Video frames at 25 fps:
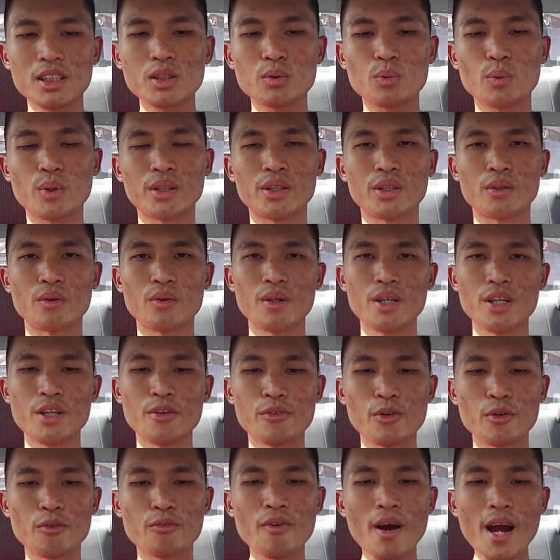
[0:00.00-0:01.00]
video.
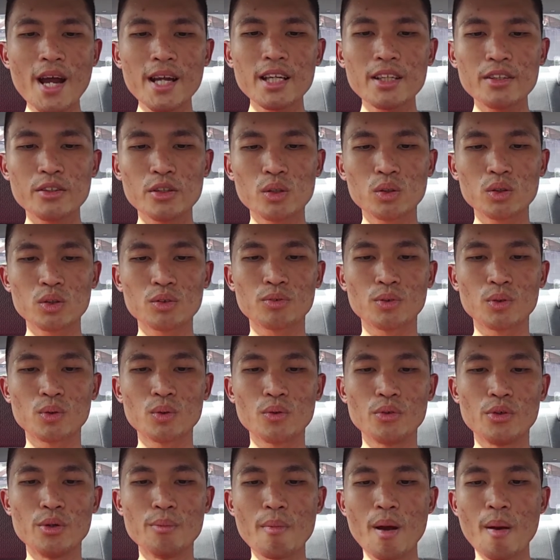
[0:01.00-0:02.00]
If you find it useful,
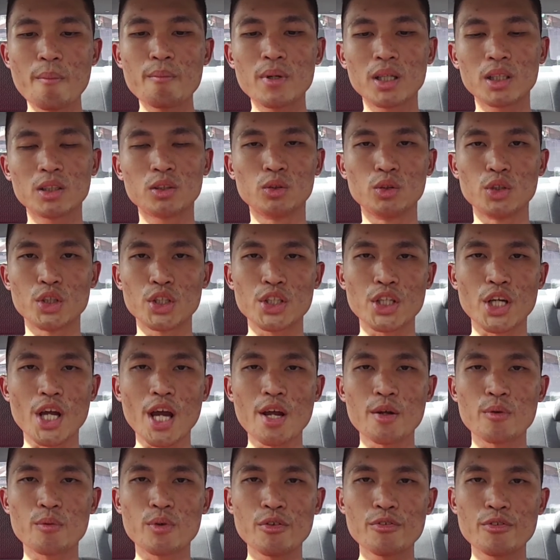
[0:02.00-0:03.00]
remember to
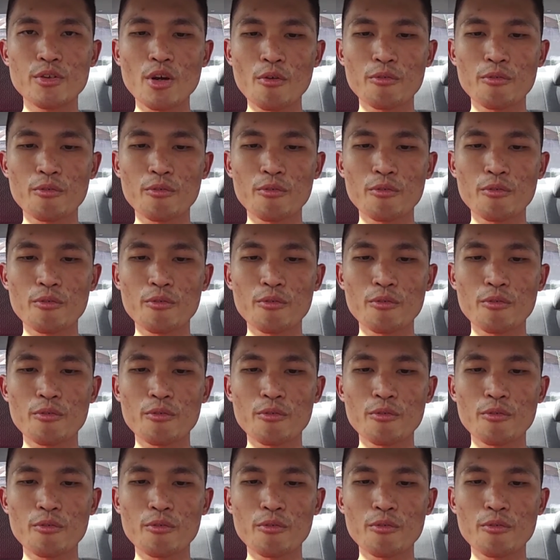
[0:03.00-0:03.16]
share it with your